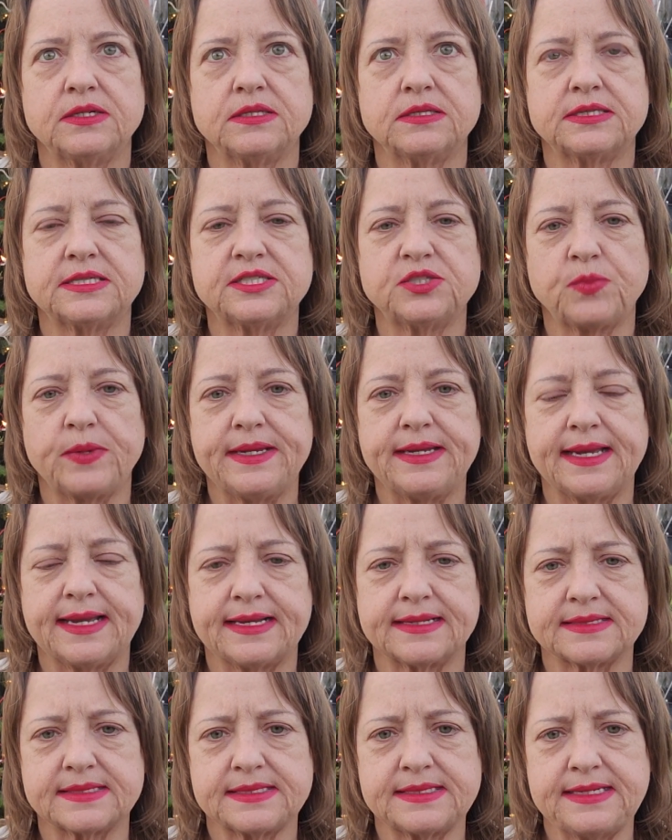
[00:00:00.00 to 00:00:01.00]
since we
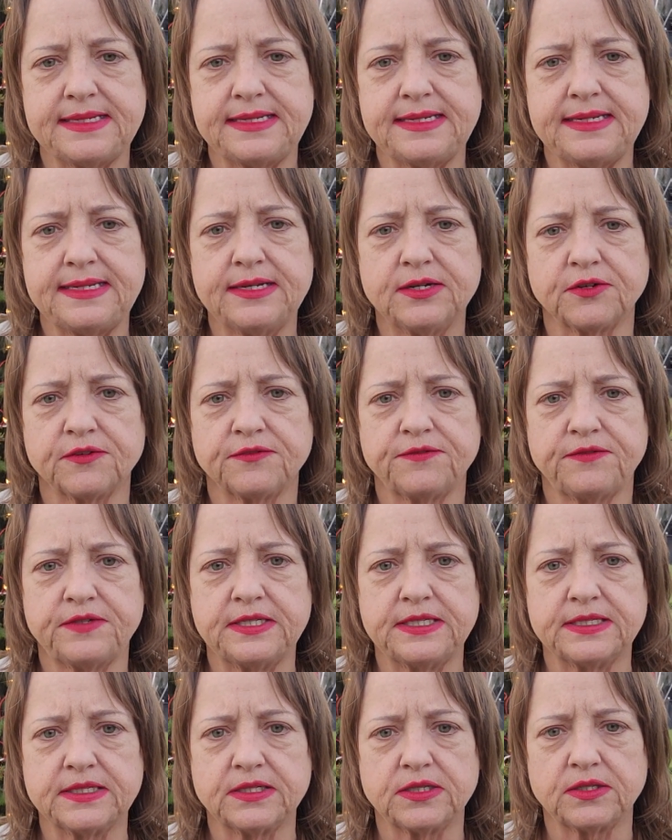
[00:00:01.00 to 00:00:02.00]
can't see or
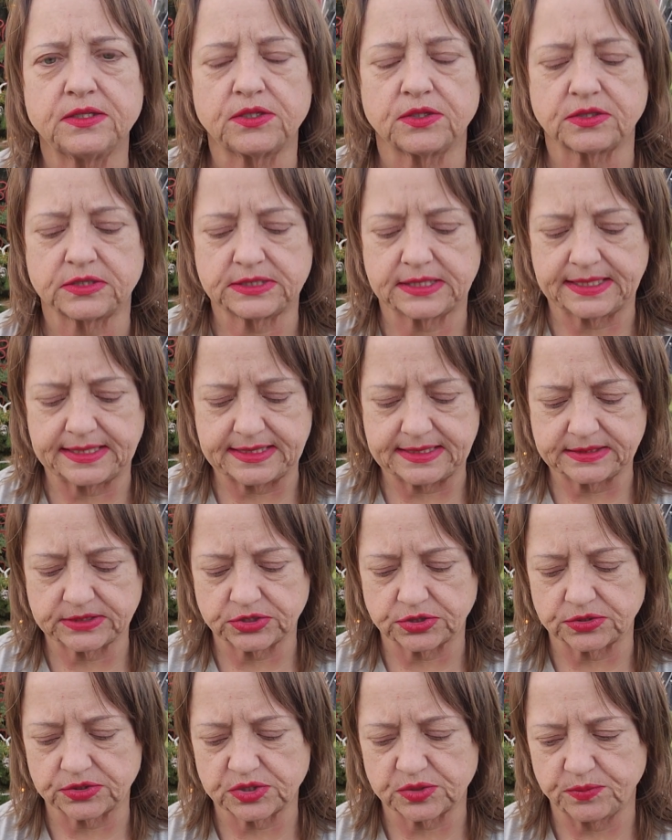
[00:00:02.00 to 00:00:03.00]
feel or
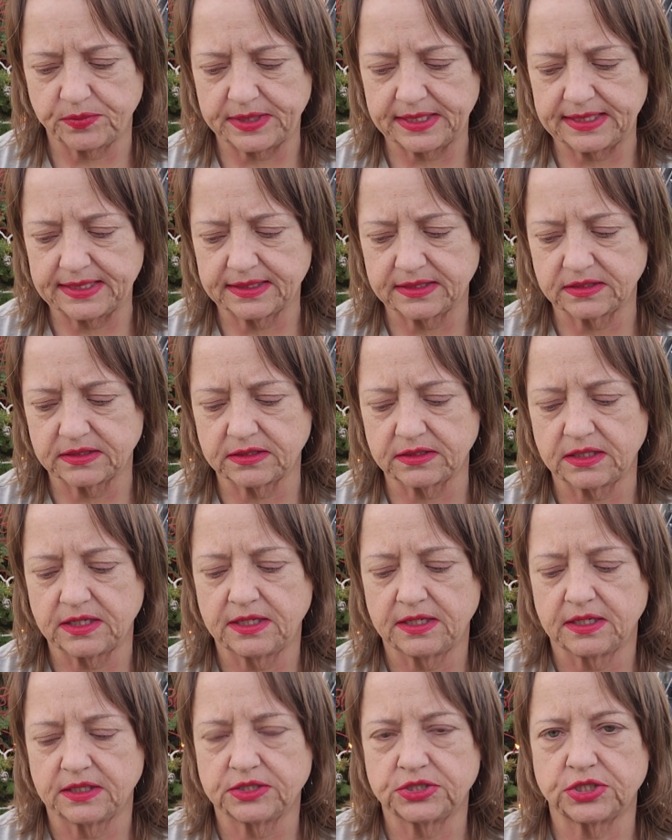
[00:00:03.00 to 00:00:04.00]
taste or smell
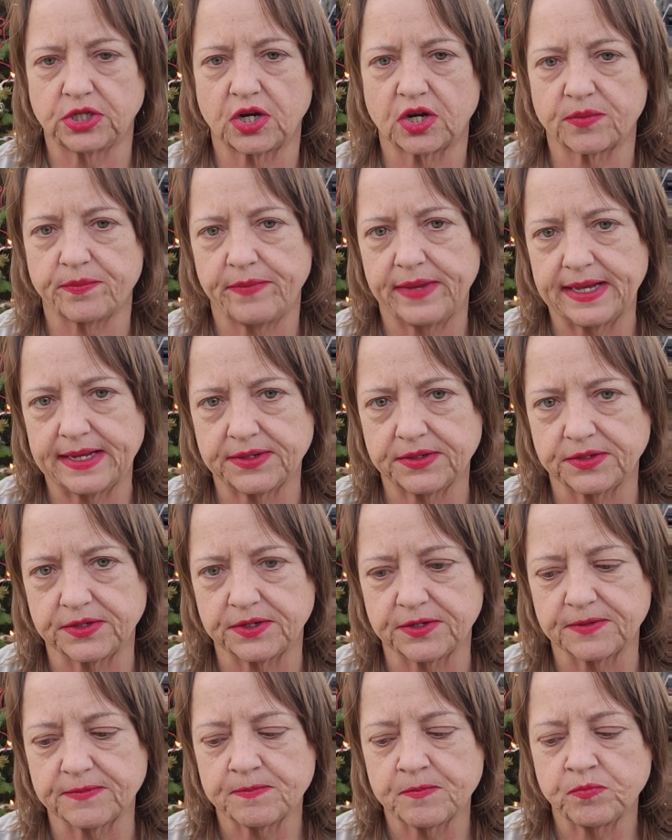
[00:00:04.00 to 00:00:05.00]
dark
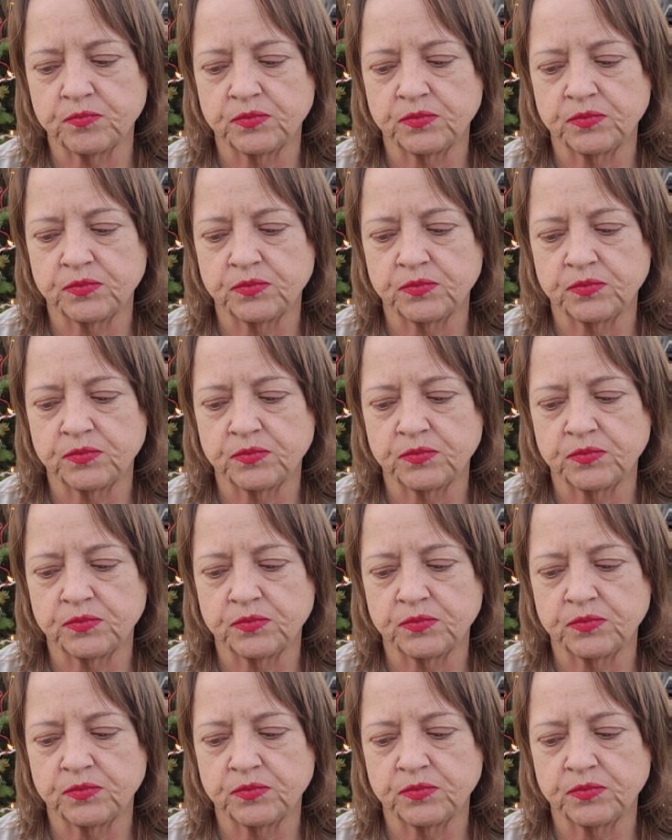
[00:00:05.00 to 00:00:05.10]
matter,